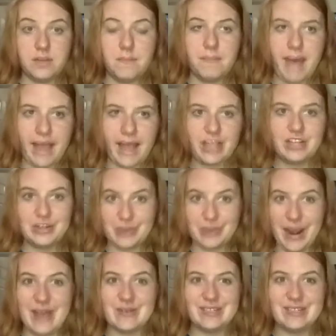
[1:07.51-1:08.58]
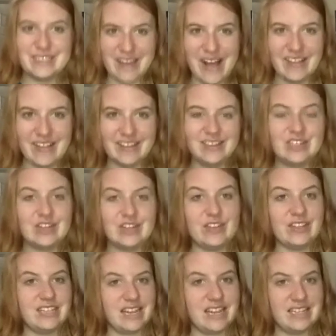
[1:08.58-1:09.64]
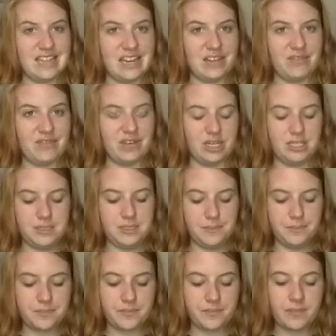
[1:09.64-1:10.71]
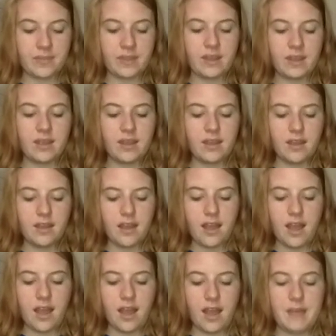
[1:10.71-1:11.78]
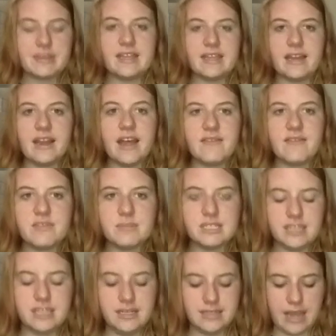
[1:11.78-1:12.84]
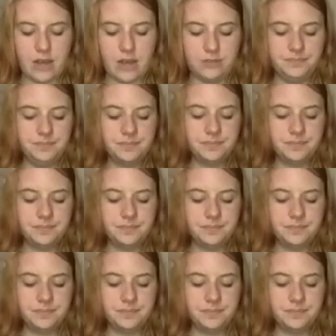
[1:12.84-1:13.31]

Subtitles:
on the Titanic first. I would then have them sit down